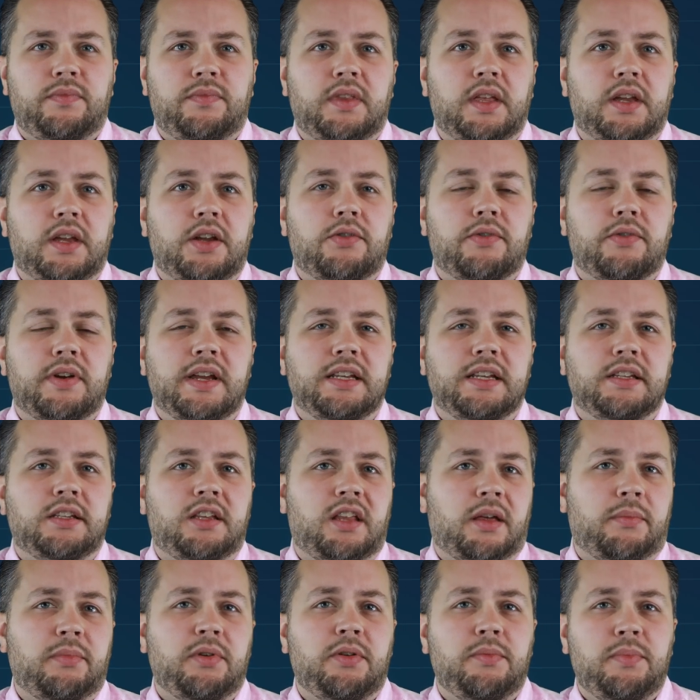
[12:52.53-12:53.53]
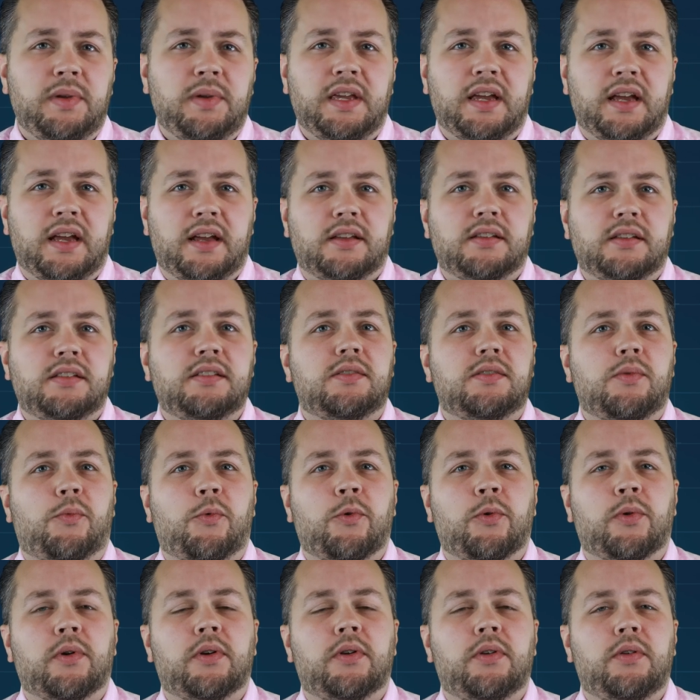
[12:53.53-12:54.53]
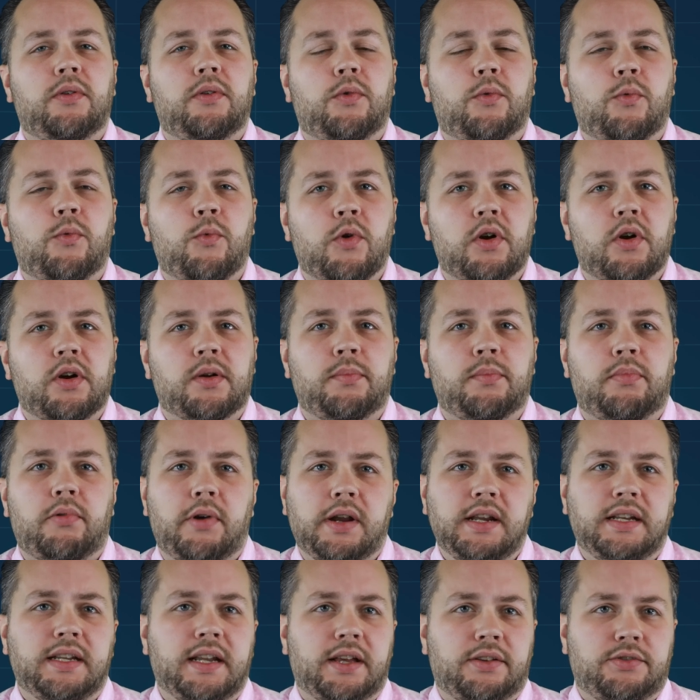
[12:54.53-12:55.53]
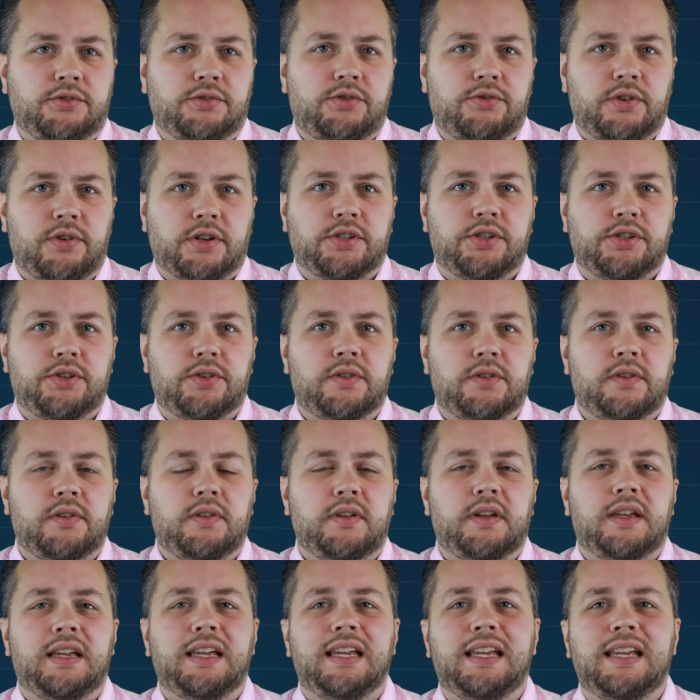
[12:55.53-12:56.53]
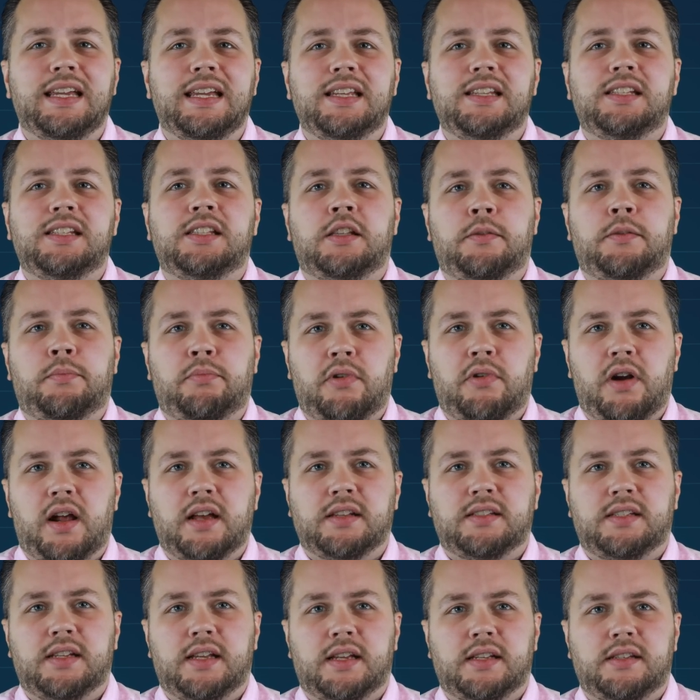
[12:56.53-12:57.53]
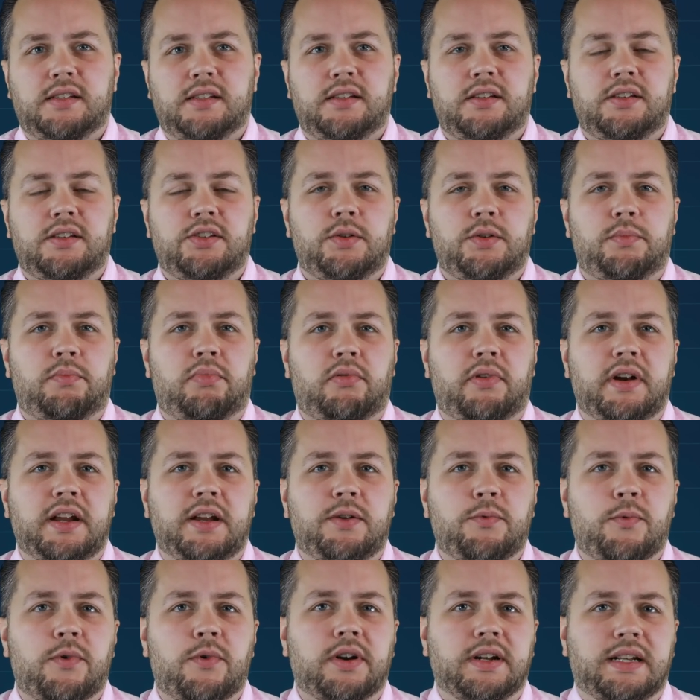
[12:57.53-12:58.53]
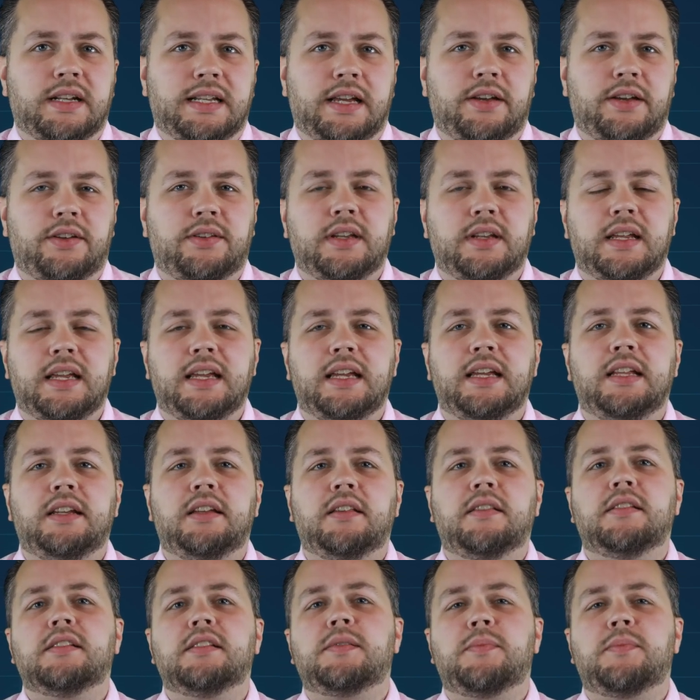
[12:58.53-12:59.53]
The create WBS, or work breakdown structure, is the process to break work down into the